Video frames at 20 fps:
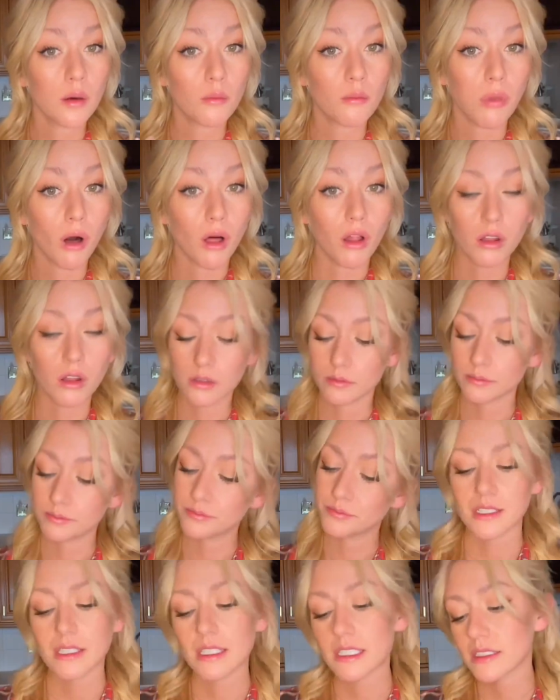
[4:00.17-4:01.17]
ball.
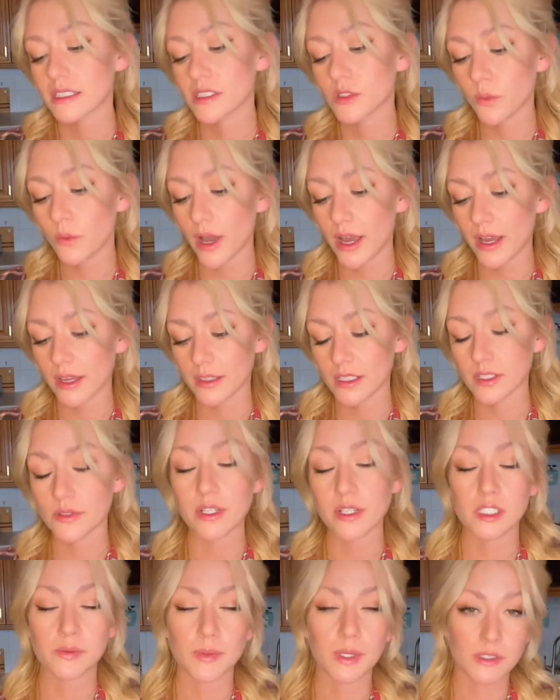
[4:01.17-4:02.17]
This is why this
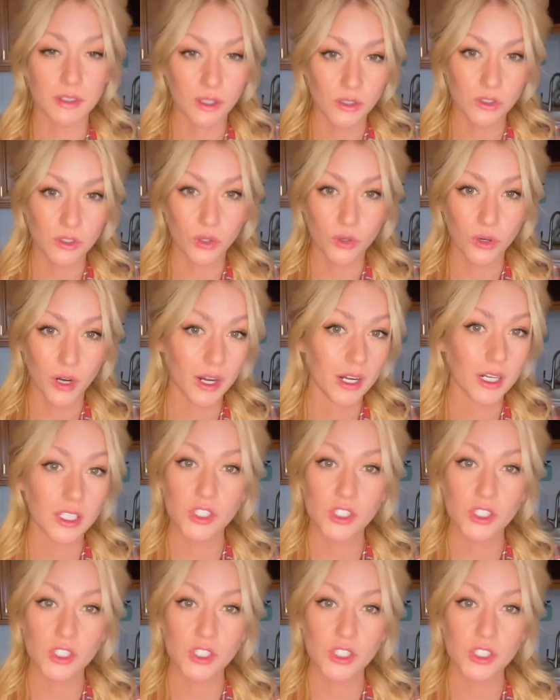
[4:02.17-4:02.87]
recipe is also great.